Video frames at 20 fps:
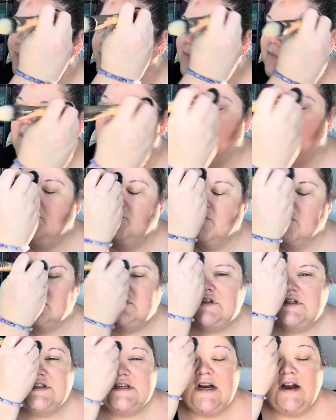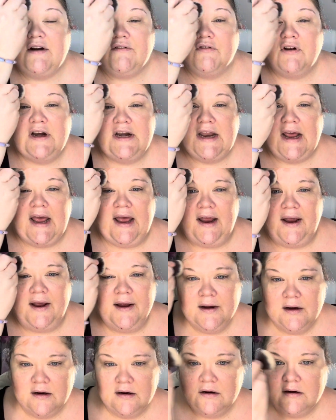then versus an everyday.
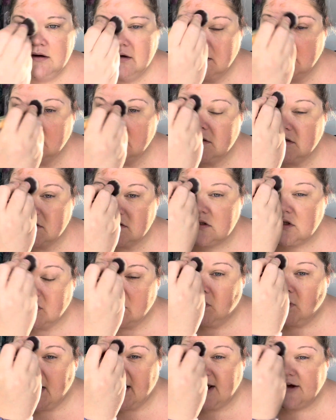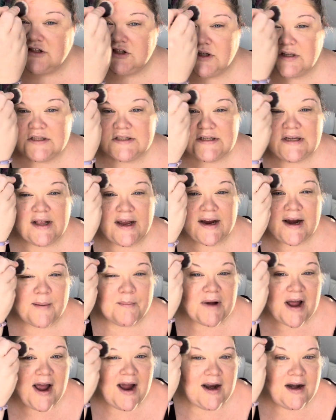So as you can see, like I'm
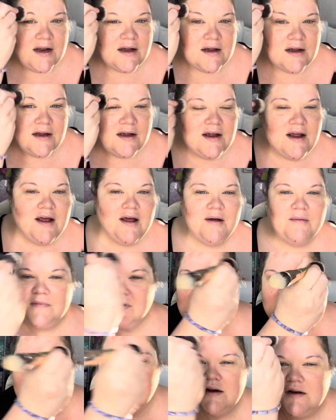kind of not